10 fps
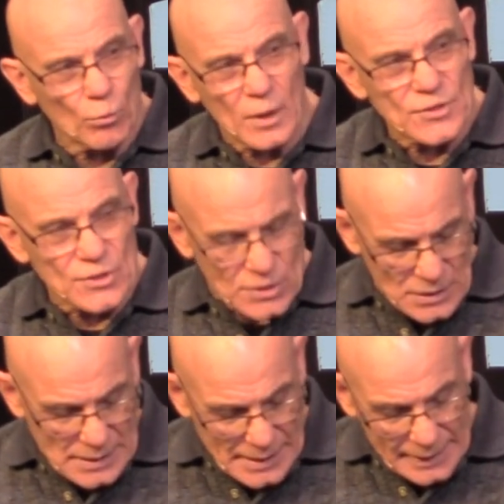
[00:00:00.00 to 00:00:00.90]
It wasn't
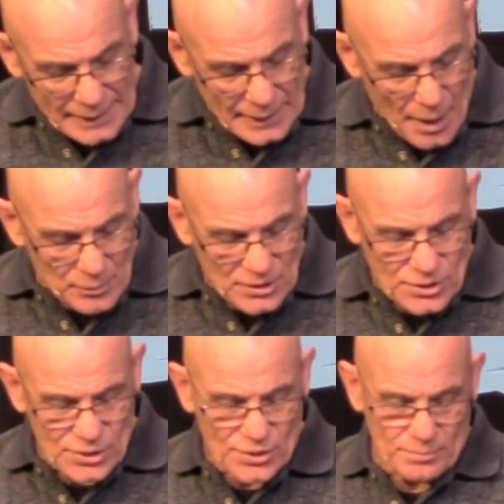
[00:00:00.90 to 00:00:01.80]
an economic
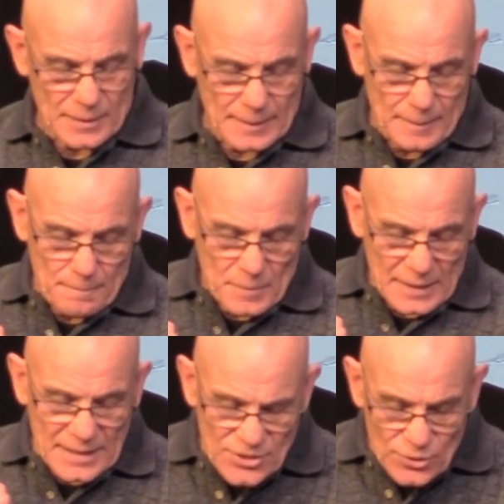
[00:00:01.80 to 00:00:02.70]
system.
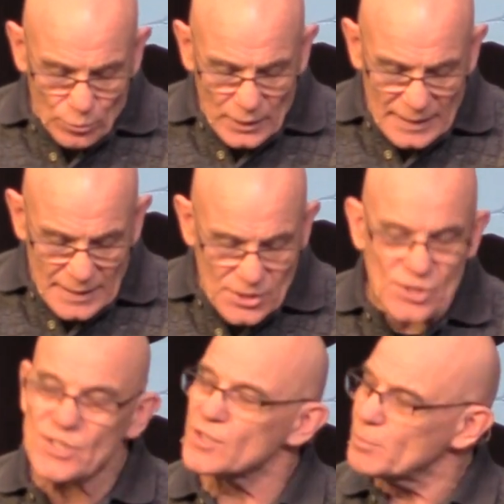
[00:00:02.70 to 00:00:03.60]
It isn't really the
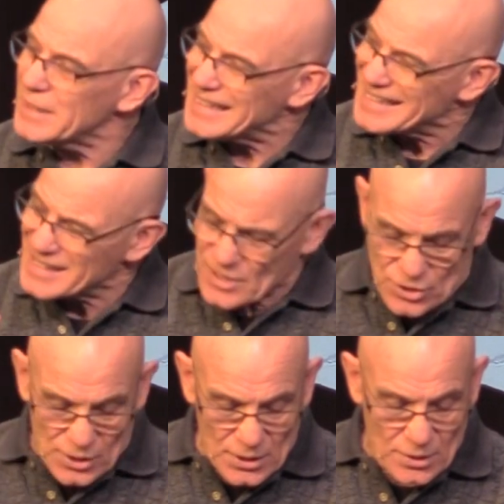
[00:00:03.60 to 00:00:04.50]
system, it is the
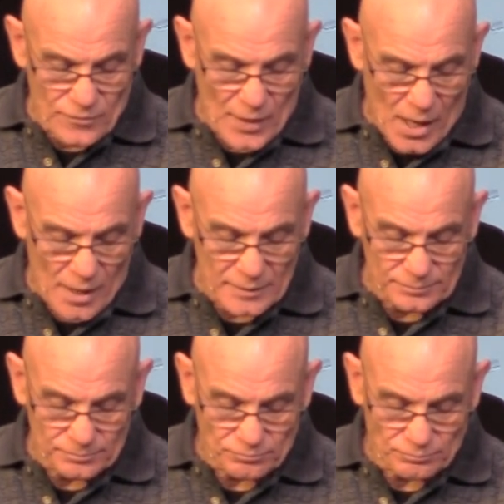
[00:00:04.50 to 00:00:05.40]
sin of the
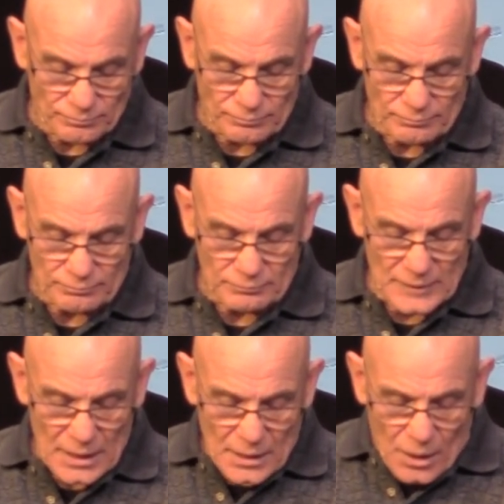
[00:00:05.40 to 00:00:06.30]
heart.
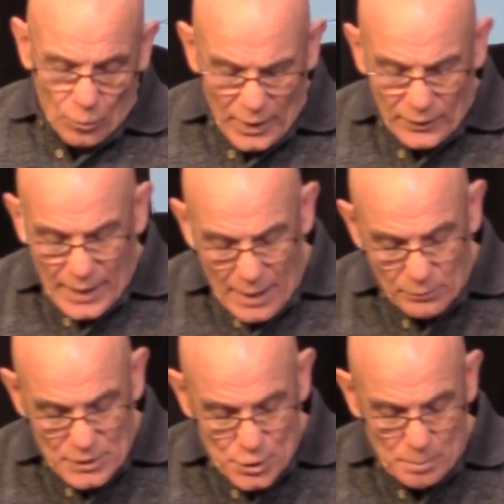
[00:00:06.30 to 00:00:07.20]
We are
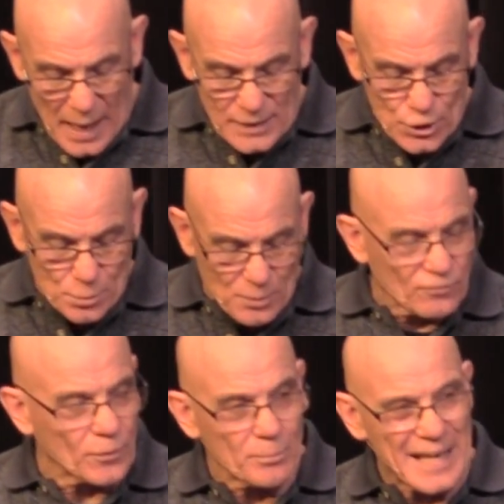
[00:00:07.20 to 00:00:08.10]
not
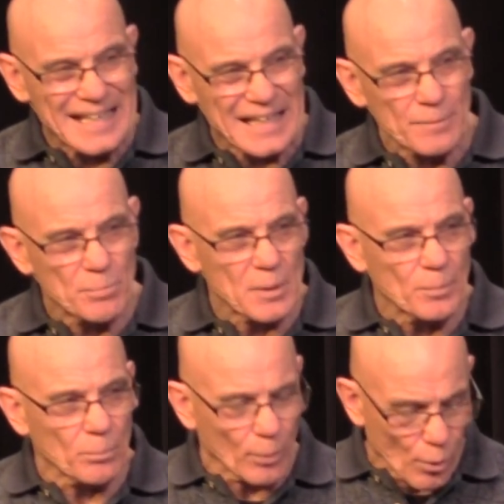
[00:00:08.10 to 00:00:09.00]
responsible for making
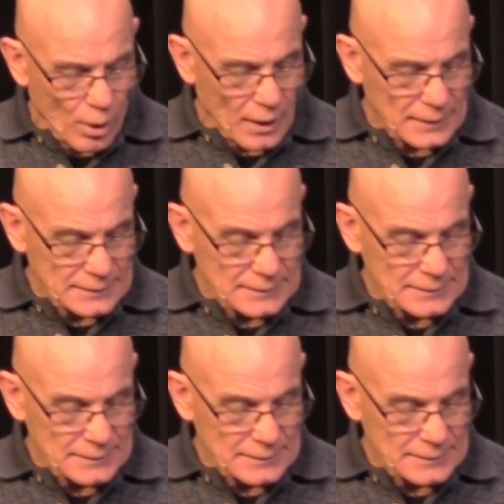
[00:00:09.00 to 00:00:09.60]
people poor.